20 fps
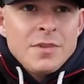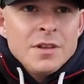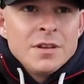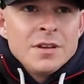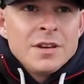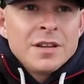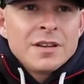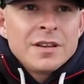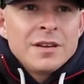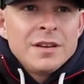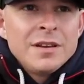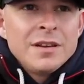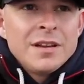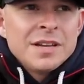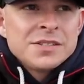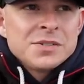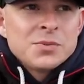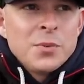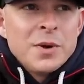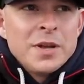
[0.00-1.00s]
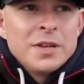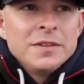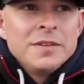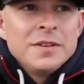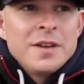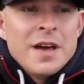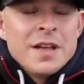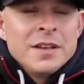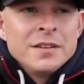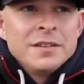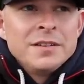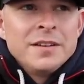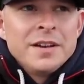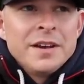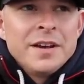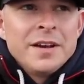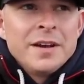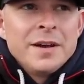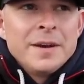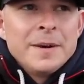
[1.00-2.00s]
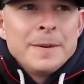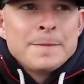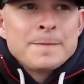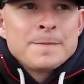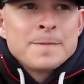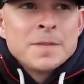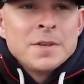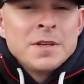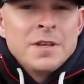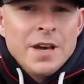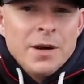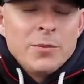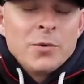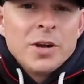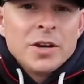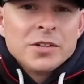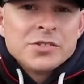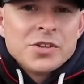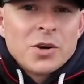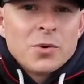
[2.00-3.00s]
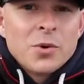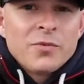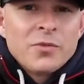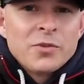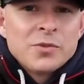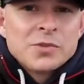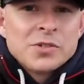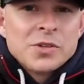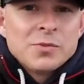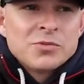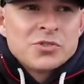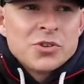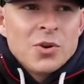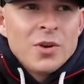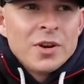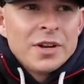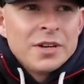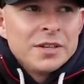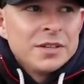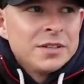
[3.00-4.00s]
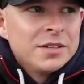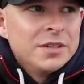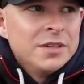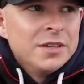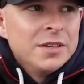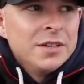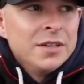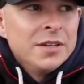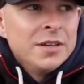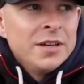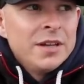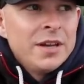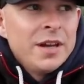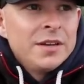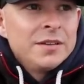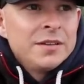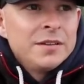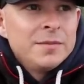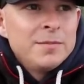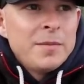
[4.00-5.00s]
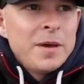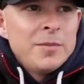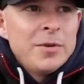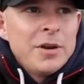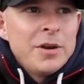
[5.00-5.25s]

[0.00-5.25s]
A little less wind, and yeah, we're gonna start off with some trolling, and maybe